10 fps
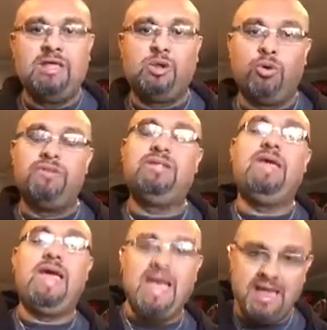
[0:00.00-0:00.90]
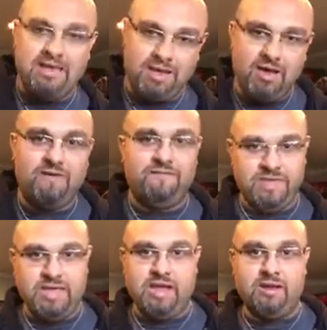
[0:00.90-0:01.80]
towards the end of
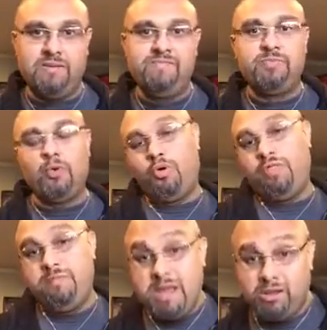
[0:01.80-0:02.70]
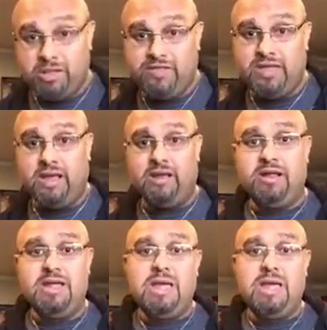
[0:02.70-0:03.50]
the year or the middle of the year.